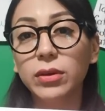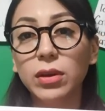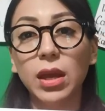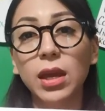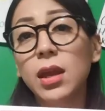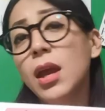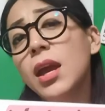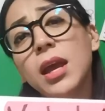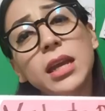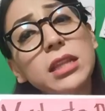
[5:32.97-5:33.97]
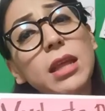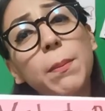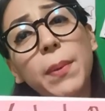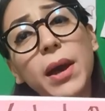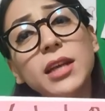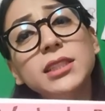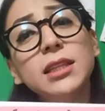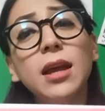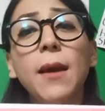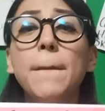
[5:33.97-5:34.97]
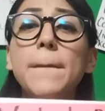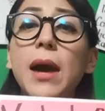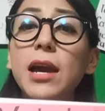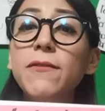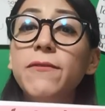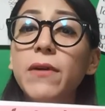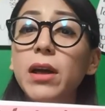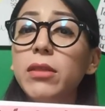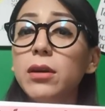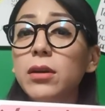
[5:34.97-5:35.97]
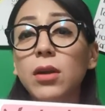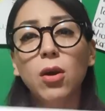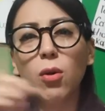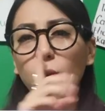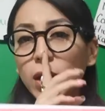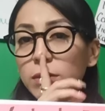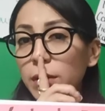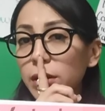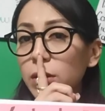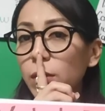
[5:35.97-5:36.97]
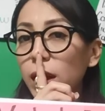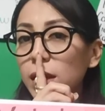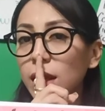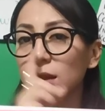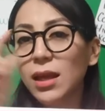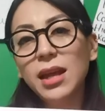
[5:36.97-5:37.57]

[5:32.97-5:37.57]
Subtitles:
Okay, in the past my father was very quiet.